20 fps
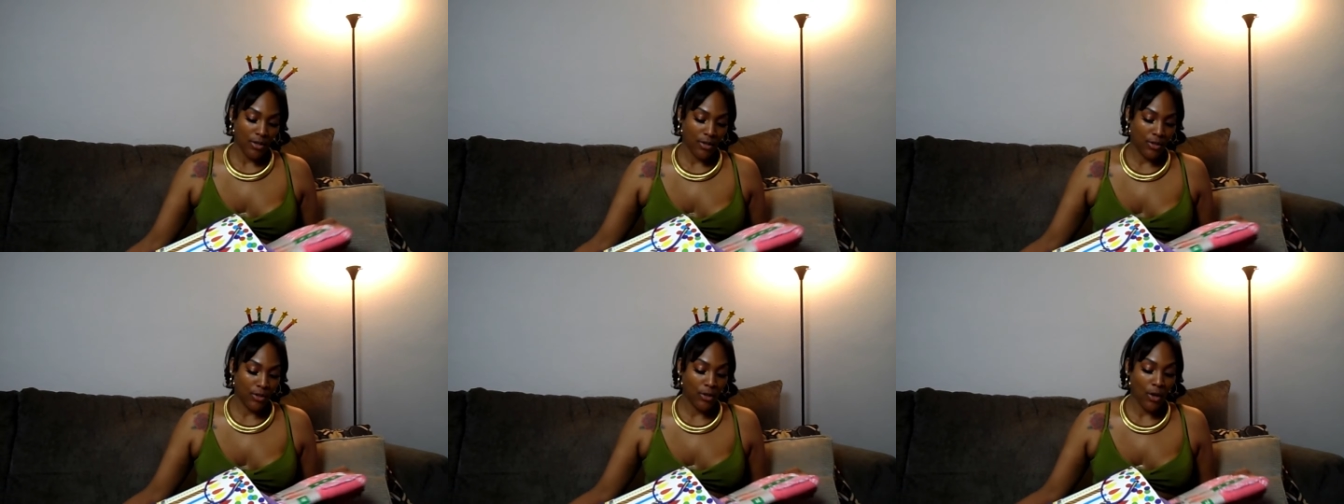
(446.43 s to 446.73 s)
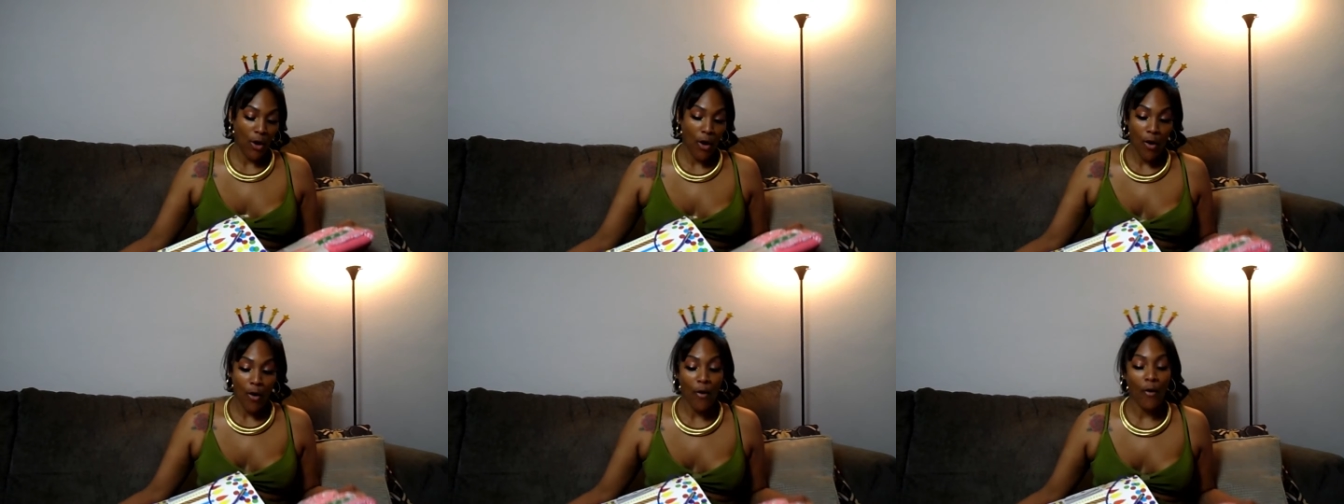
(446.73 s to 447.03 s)

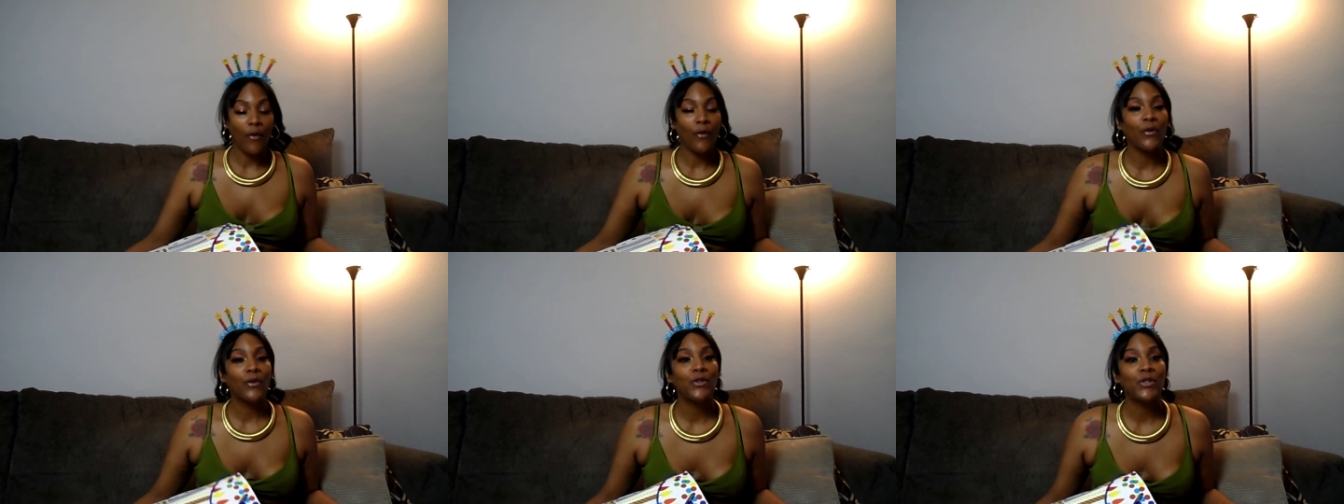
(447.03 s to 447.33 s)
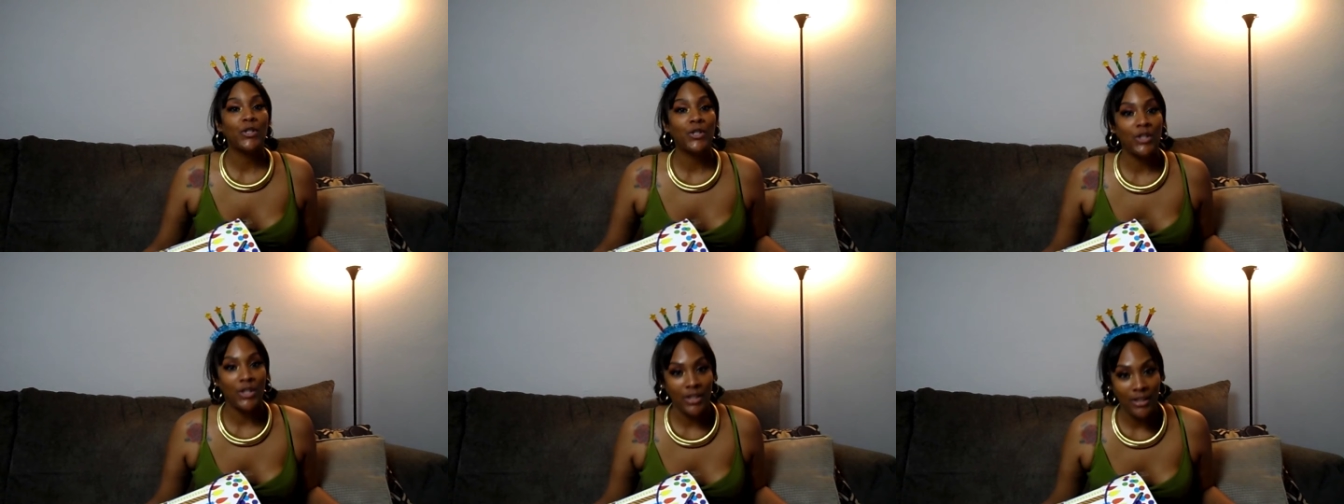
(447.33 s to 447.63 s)
So
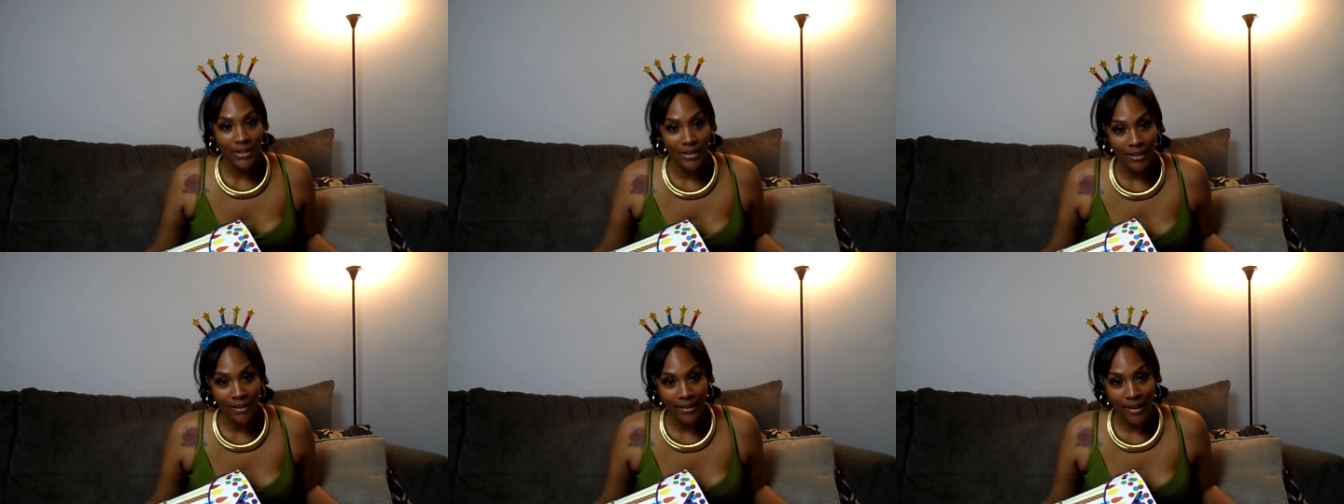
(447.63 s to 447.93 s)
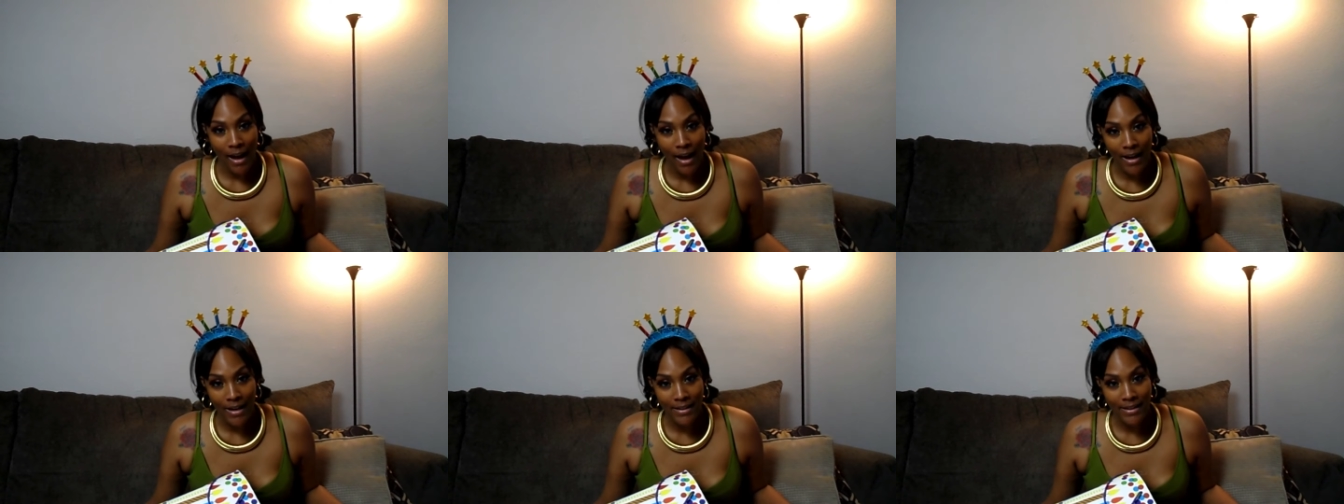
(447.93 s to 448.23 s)
she
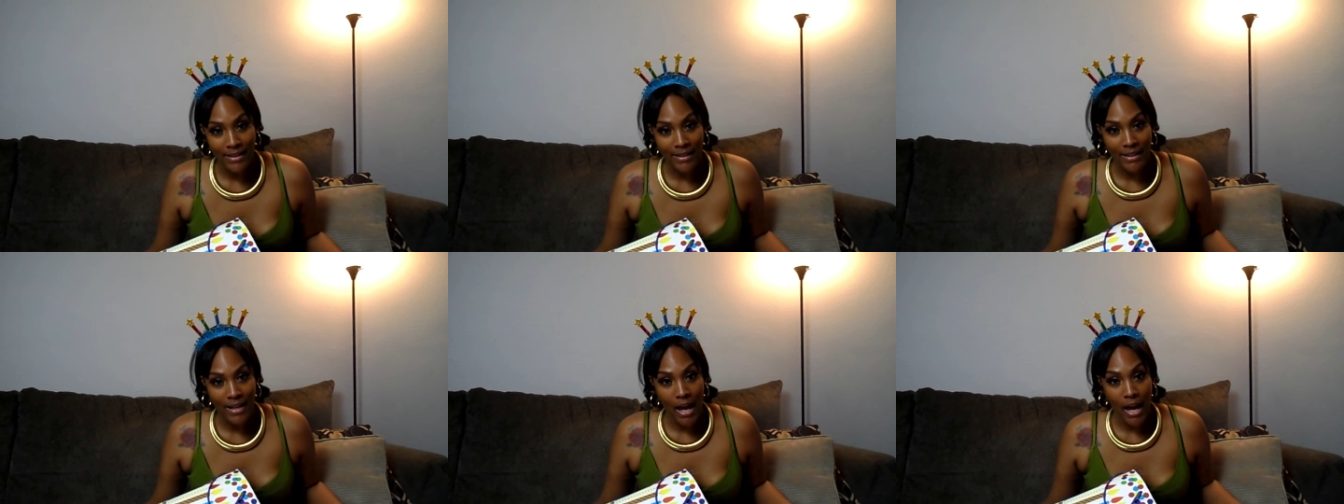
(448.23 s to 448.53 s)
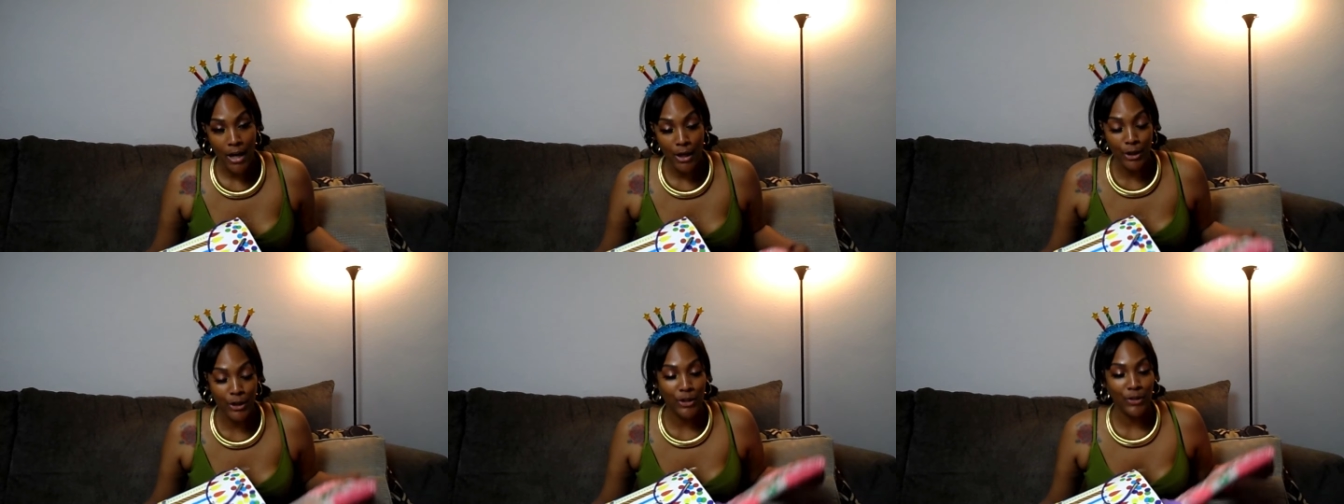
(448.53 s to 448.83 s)
took the idea
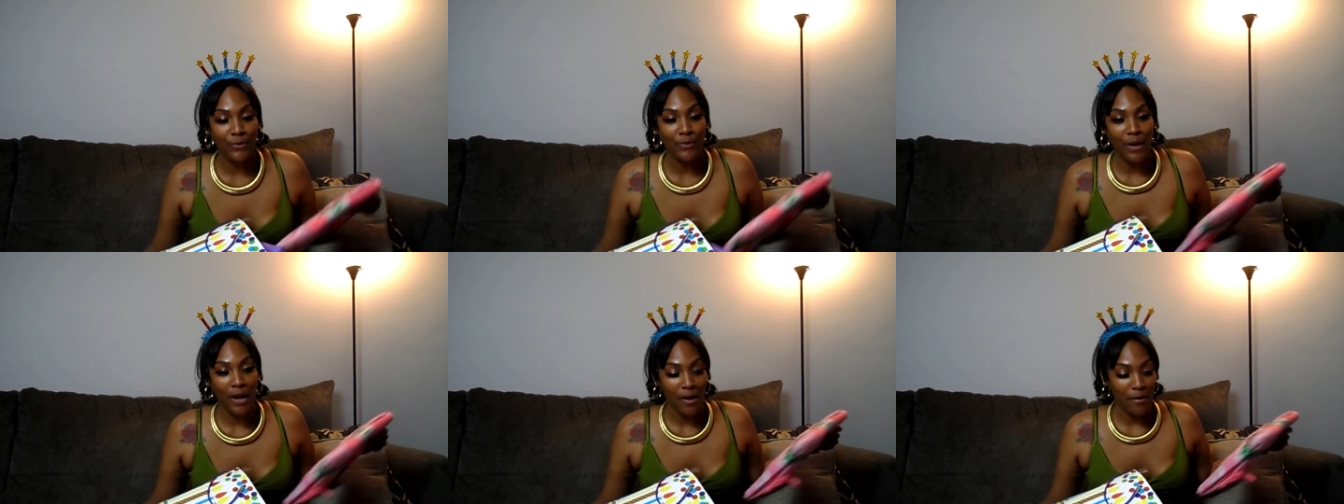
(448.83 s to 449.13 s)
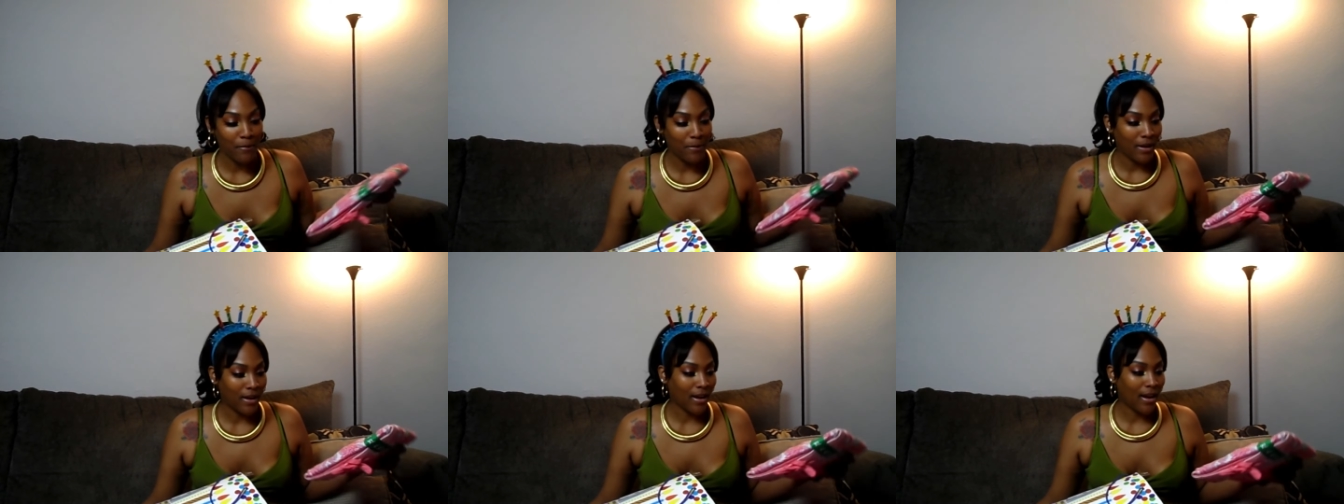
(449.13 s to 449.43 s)
and she
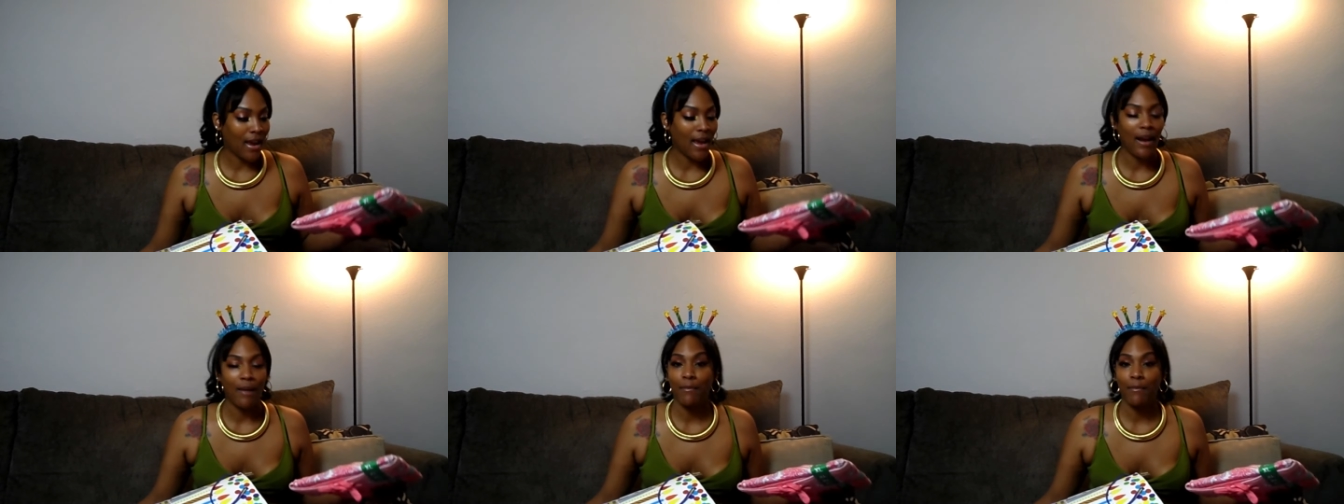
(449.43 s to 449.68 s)
ran with it,